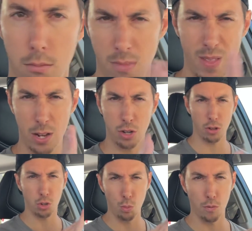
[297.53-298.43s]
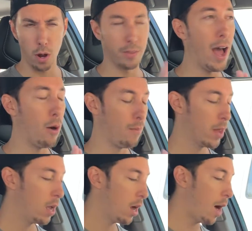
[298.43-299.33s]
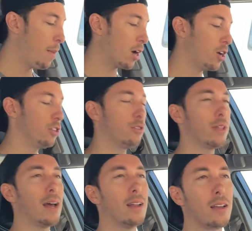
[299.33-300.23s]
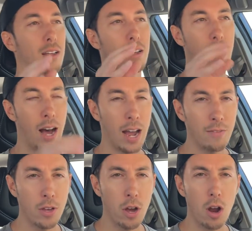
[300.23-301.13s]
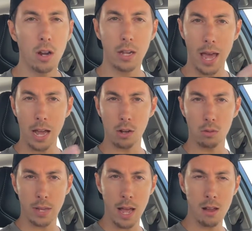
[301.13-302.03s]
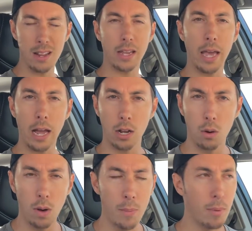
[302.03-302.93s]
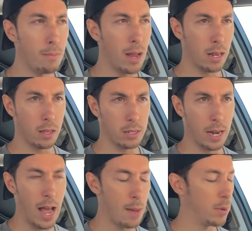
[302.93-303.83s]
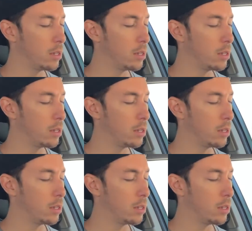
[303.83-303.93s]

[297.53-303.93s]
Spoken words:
And that's it. Let's move on. Now, I'm not going to do that. IVR can go down, it can go up, many things that happen.